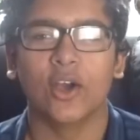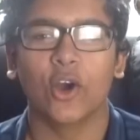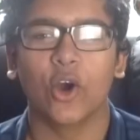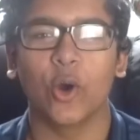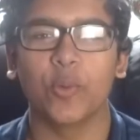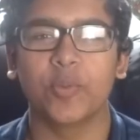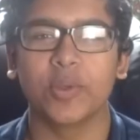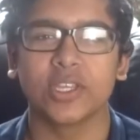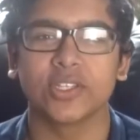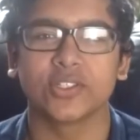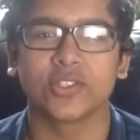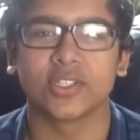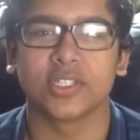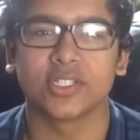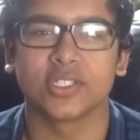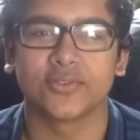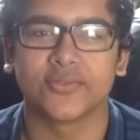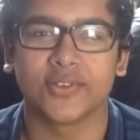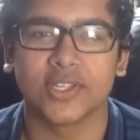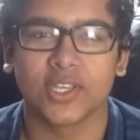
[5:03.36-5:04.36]
Hope you enjoyed
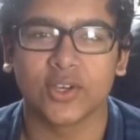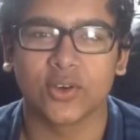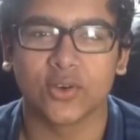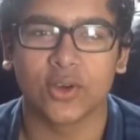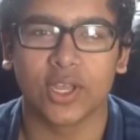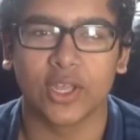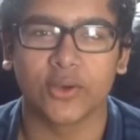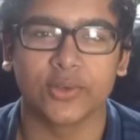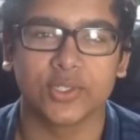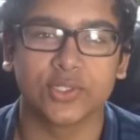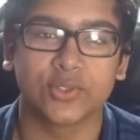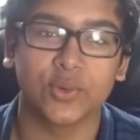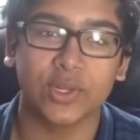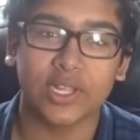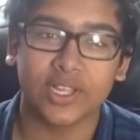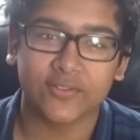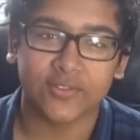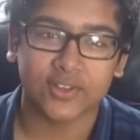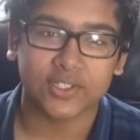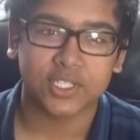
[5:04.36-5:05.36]
this video. It was
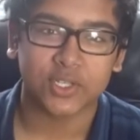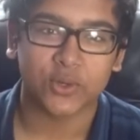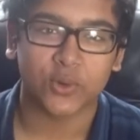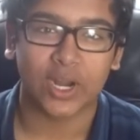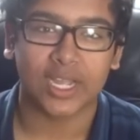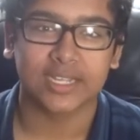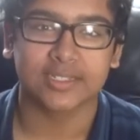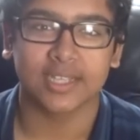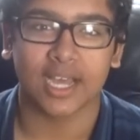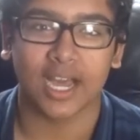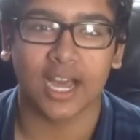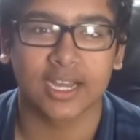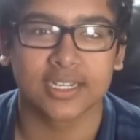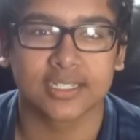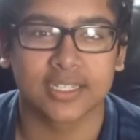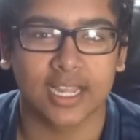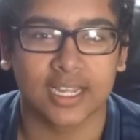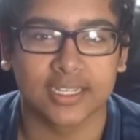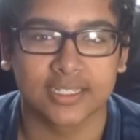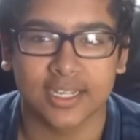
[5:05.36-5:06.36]
really fun to write,
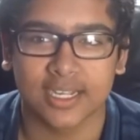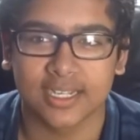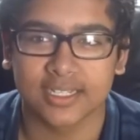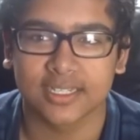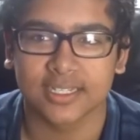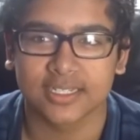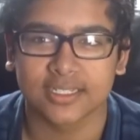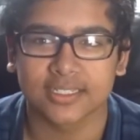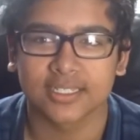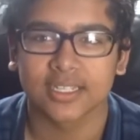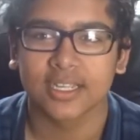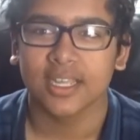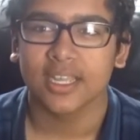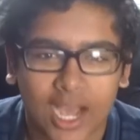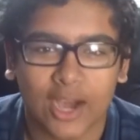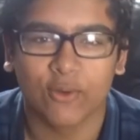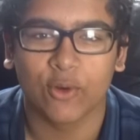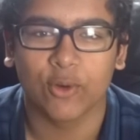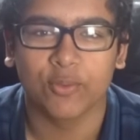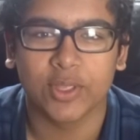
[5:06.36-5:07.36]
act and edit.
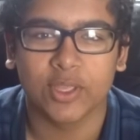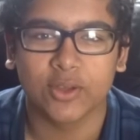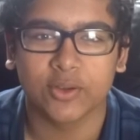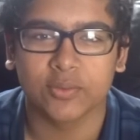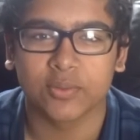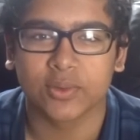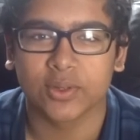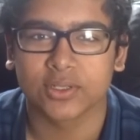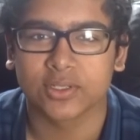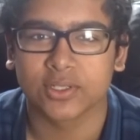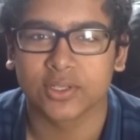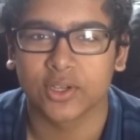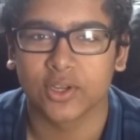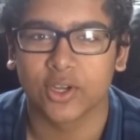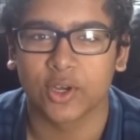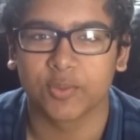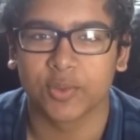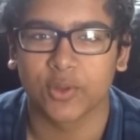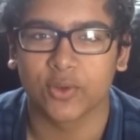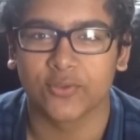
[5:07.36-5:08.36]
I won't be able to
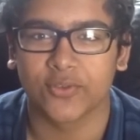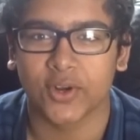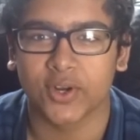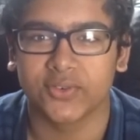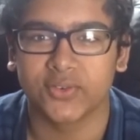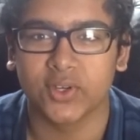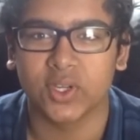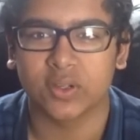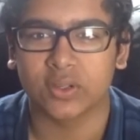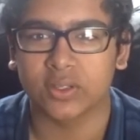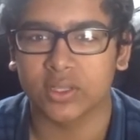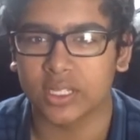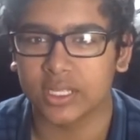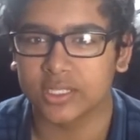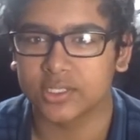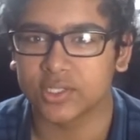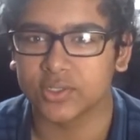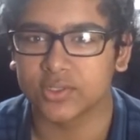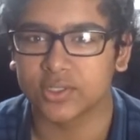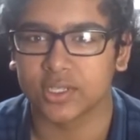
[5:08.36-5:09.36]
upload very
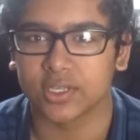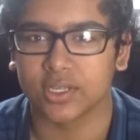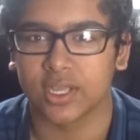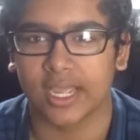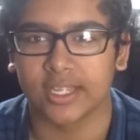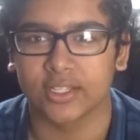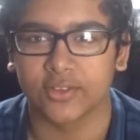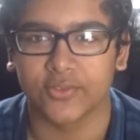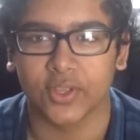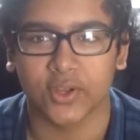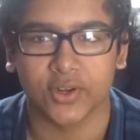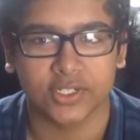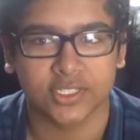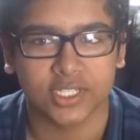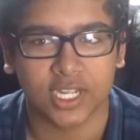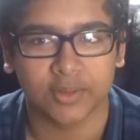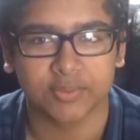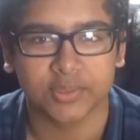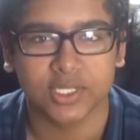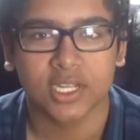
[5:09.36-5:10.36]
frequently due to end of year
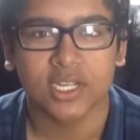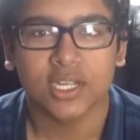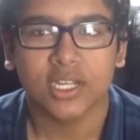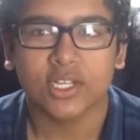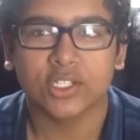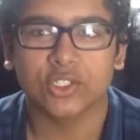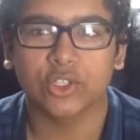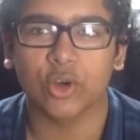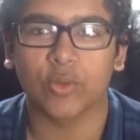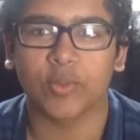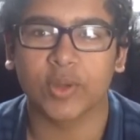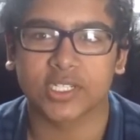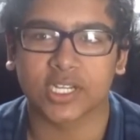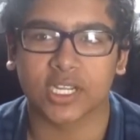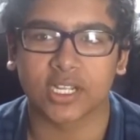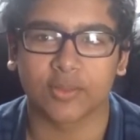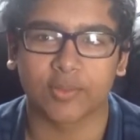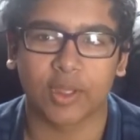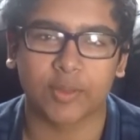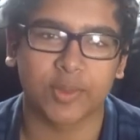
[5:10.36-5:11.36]
exams, so my
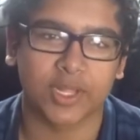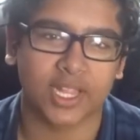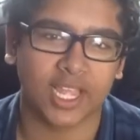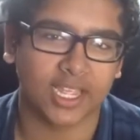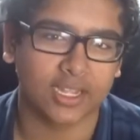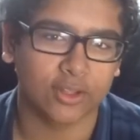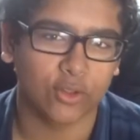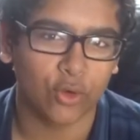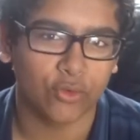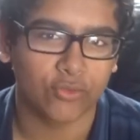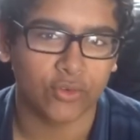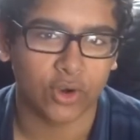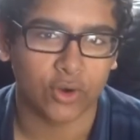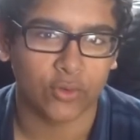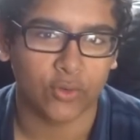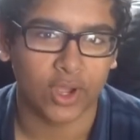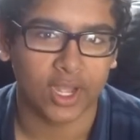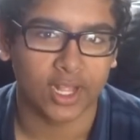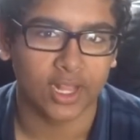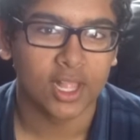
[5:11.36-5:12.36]
channel might be lying low for
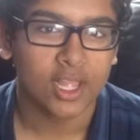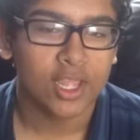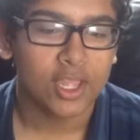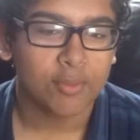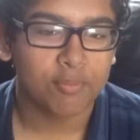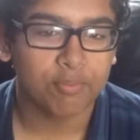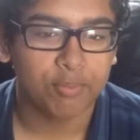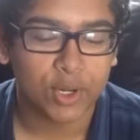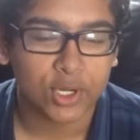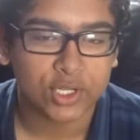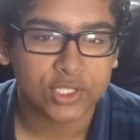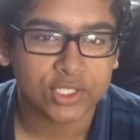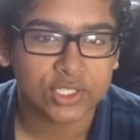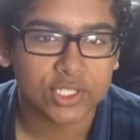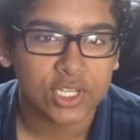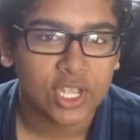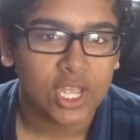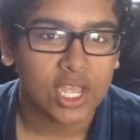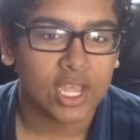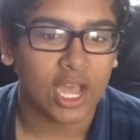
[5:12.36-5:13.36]
a while,
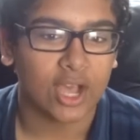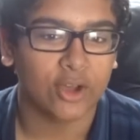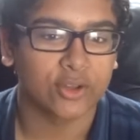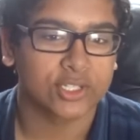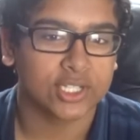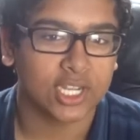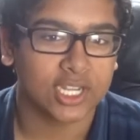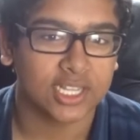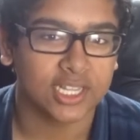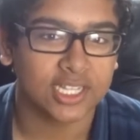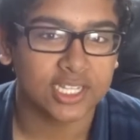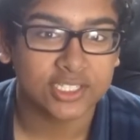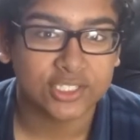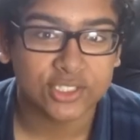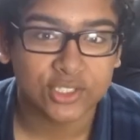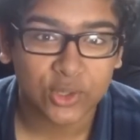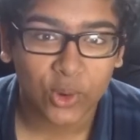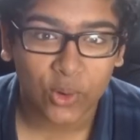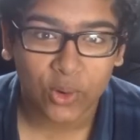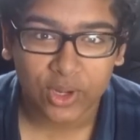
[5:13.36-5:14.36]
but our channel is
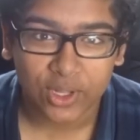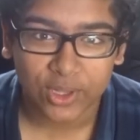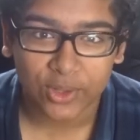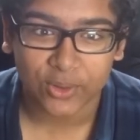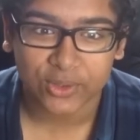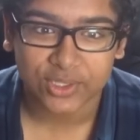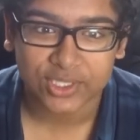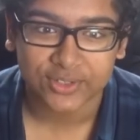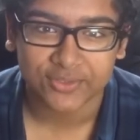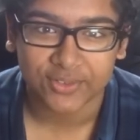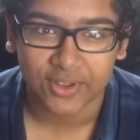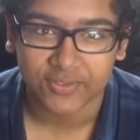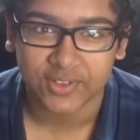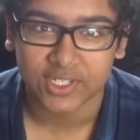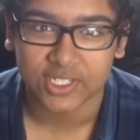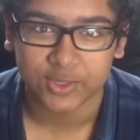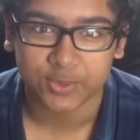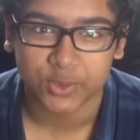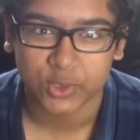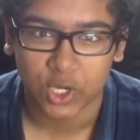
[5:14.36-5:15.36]
so close to
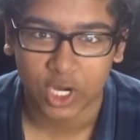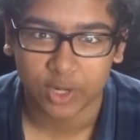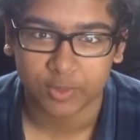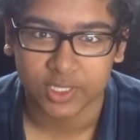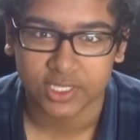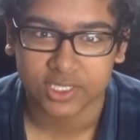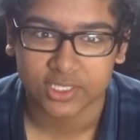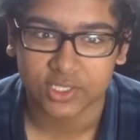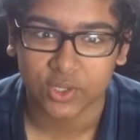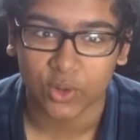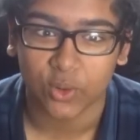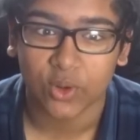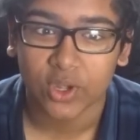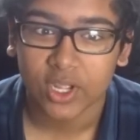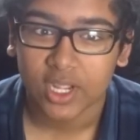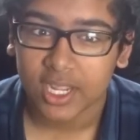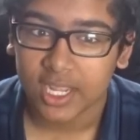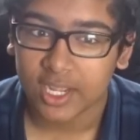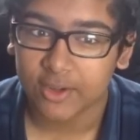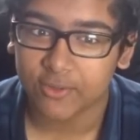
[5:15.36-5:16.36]
50 subscribers, so
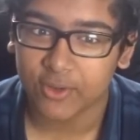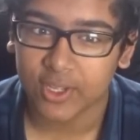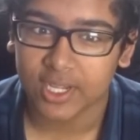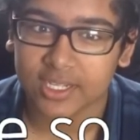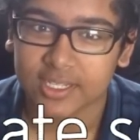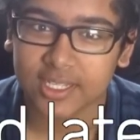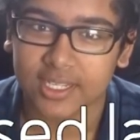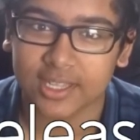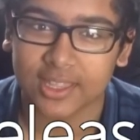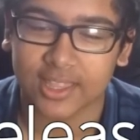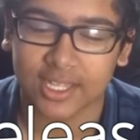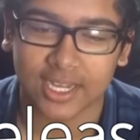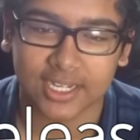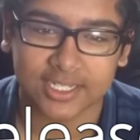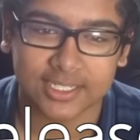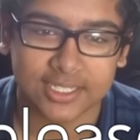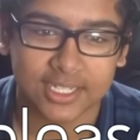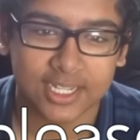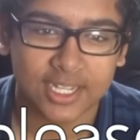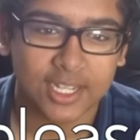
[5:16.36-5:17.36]
if we could hit
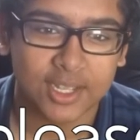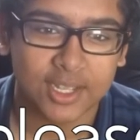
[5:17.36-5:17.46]
that